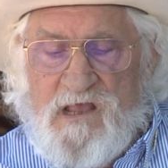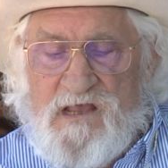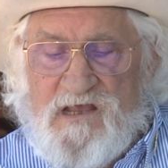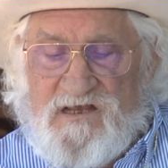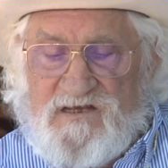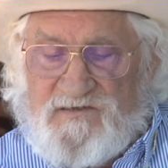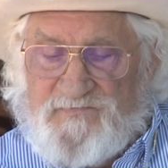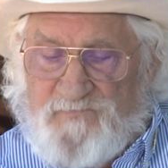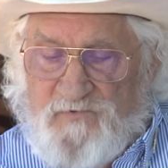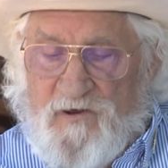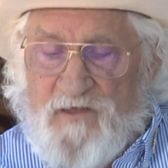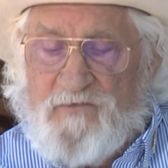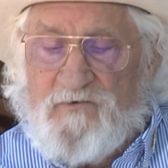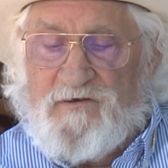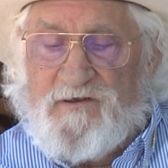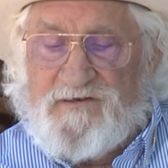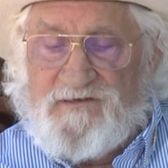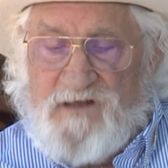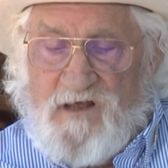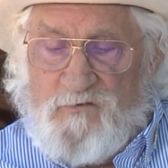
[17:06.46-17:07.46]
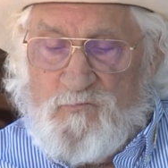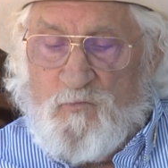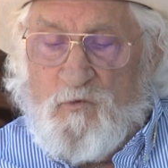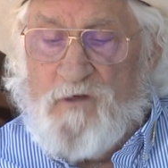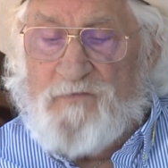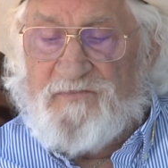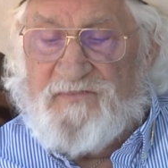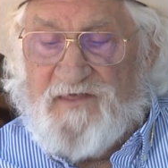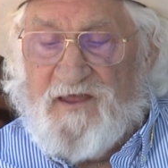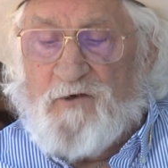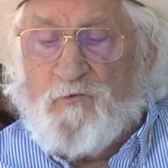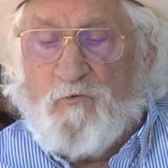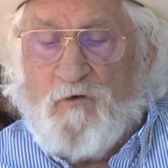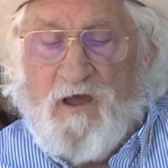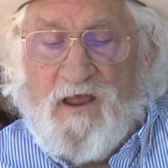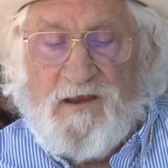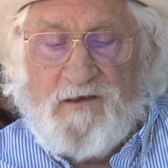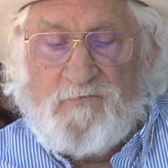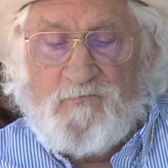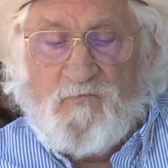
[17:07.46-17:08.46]
His brother had done one thing
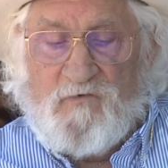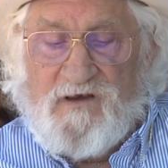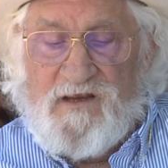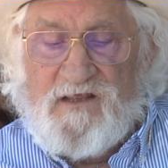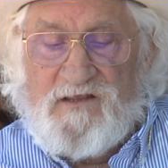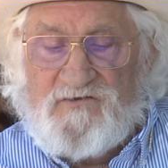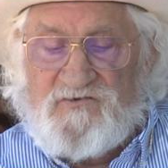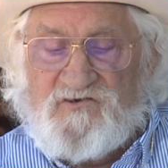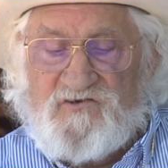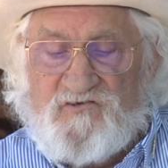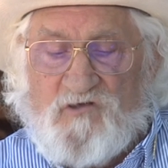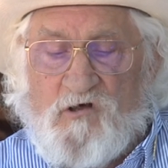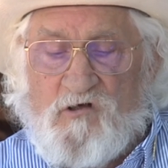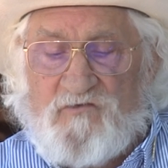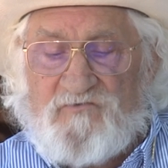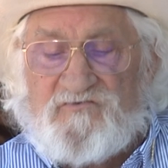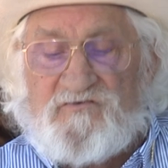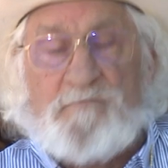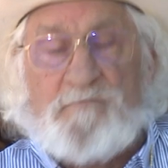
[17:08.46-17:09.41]
right when he installed